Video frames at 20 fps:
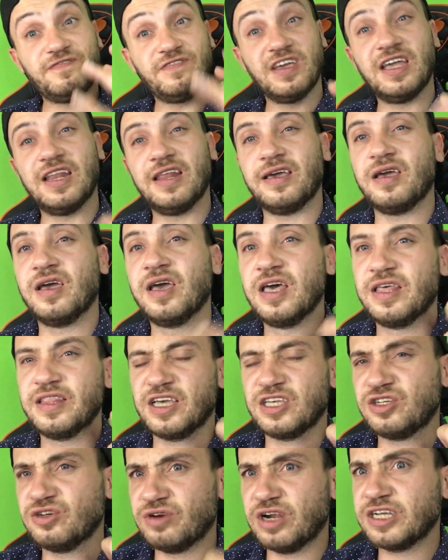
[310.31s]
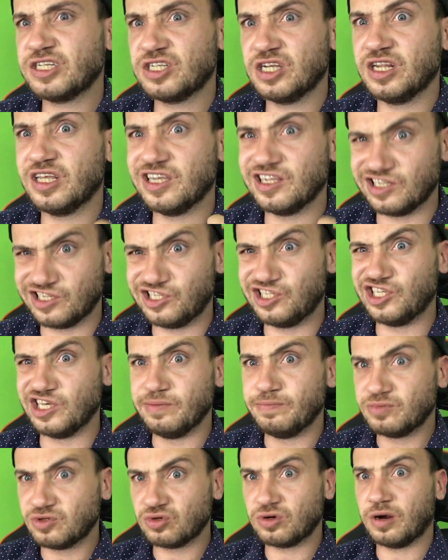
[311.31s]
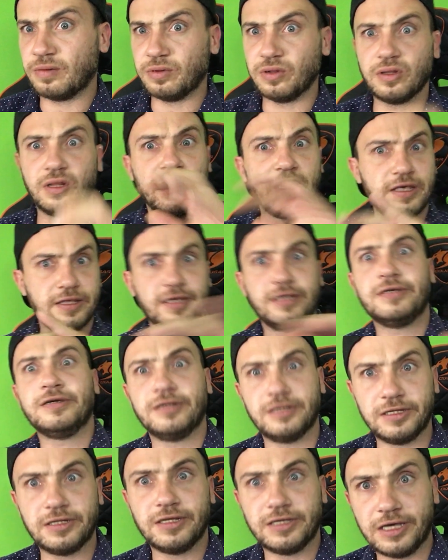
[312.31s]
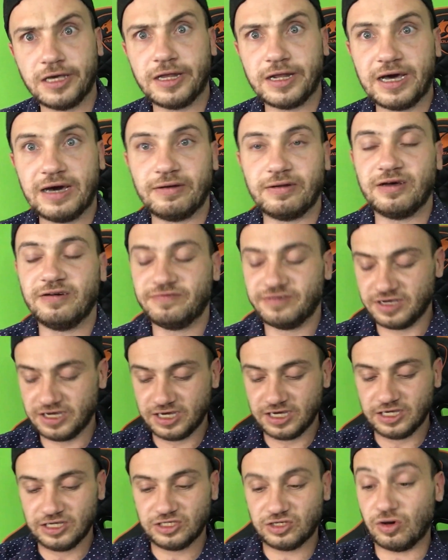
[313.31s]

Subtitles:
feeling that you're actually in deep trouble that you need to get out of.